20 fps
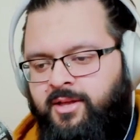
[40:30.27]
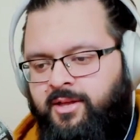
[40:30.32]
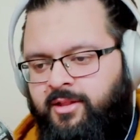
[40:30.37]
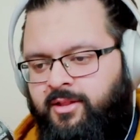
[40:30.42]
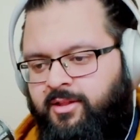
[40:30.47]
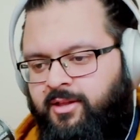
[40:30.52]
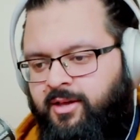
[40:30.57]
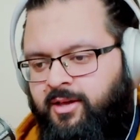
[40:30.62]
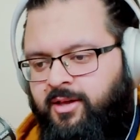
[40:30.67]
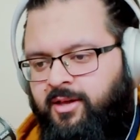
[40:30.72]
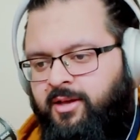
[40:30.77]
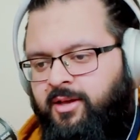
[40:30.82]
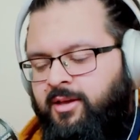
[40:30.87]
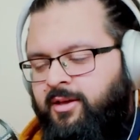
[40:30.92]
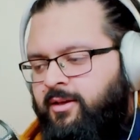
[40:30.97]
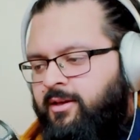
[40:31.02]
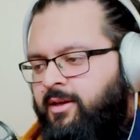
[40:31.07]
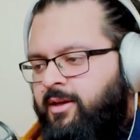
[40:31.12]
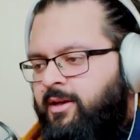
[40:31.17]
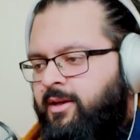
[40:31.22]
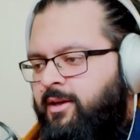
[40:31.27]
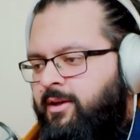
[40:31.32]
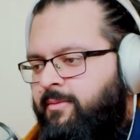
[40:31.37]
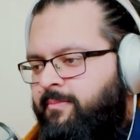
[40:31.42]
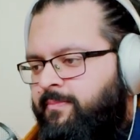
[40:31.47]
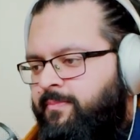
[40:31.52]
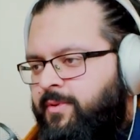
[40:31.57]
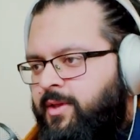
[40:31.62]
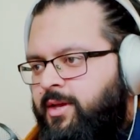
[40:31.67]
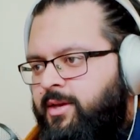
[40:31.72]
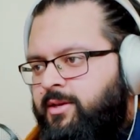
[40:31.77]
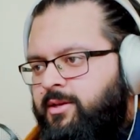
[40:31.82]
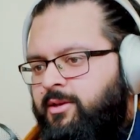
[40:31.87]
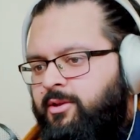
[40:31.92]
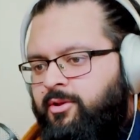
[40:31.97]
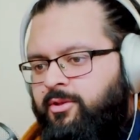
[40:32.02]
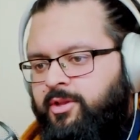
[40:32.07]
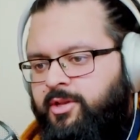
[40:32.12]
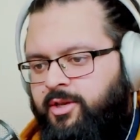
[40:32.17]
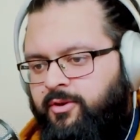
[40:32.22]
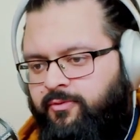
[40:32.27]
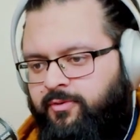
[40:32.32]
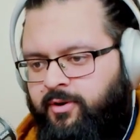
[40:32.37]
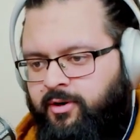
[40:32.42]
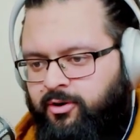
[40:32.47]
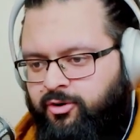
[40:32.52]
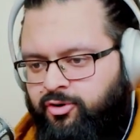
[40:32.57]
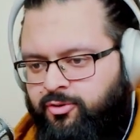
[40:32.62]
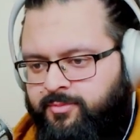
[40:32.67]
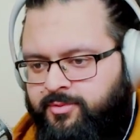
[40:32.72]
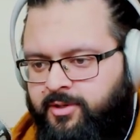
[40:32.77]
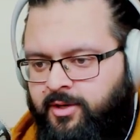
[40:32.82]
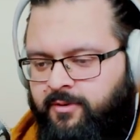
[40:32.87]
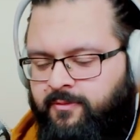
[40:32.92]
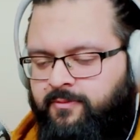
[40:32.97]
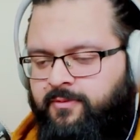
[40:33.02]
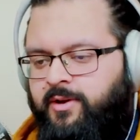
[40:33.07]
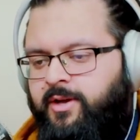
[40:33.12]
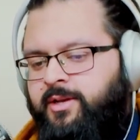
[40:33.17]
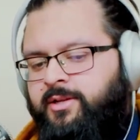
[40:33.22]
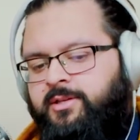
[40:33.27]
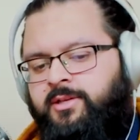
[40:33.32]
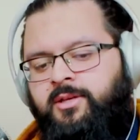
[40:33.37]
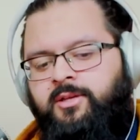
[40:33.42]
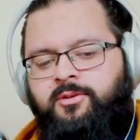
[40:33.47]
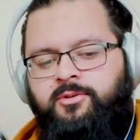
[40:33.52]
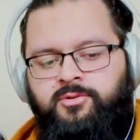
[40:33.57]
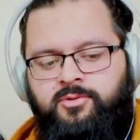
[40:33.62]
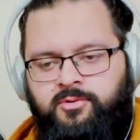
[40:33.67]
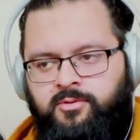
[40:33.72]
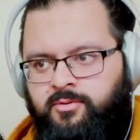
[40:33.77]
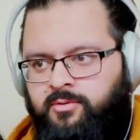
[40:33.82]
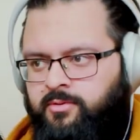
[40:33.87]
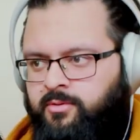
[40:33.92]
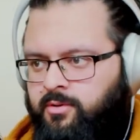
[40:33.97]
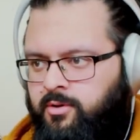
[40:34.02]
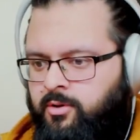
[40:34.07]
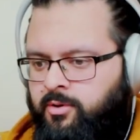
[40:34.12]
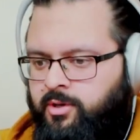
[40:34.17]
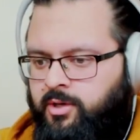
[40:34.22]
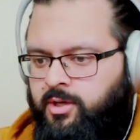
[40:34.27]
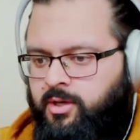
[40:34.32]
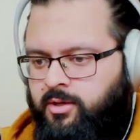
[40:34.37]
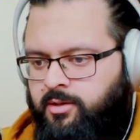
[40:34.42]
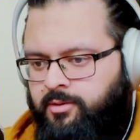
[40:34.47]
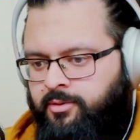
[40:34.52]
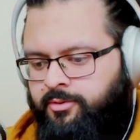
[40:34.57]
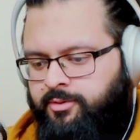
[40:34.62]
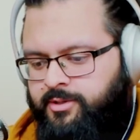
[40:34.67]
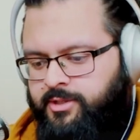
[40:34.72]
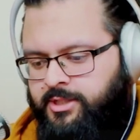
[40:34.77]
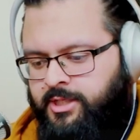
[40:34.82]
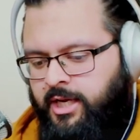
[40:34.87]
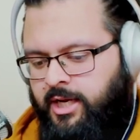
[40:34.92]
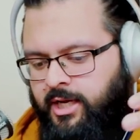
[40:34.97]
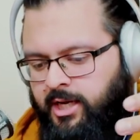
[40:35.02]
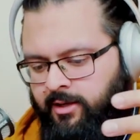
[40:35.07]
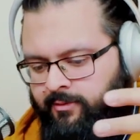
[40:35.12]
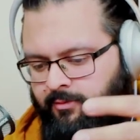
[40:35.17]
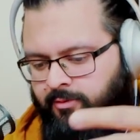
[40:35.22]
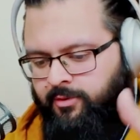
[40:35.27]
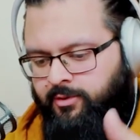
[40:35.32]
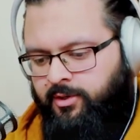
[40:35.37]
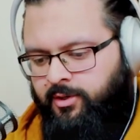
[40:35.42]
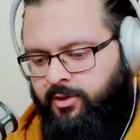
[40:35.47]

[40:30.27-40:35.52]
the the different groups infighting to on a state level,